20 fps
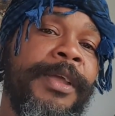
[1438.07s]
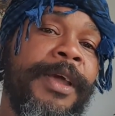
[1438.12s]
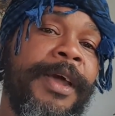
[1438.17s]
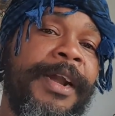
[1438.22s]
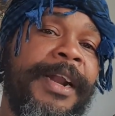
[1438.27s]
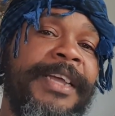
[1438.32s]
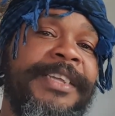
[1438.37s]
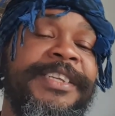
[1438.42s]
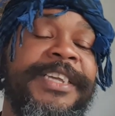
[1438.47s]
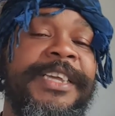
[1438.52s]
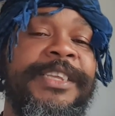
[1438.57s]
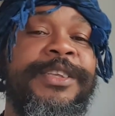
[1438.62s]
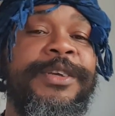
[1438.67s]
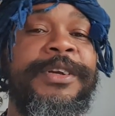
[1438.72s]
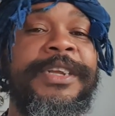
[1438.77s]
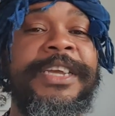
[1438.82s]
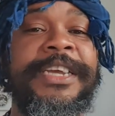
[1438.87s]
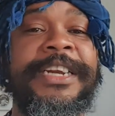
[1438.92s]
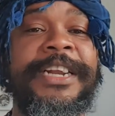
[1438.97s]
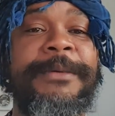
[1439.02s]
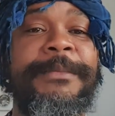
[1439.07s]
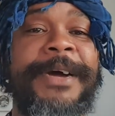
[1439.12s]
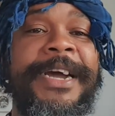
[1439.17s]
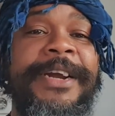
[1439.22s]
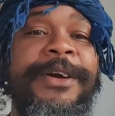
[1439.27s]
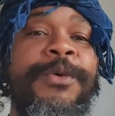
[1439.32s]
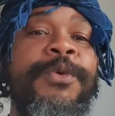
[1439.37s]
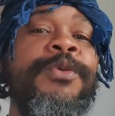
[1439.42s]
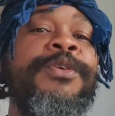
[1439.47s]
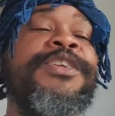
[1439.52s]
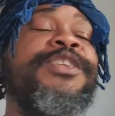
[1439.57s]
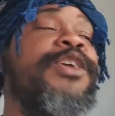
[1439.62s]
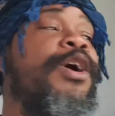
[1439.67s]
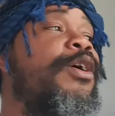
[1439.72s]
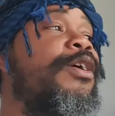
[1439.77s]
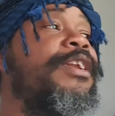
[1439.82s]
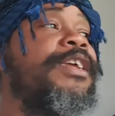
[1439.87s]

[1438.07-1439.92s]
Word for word: And I said to the Edomite, who's down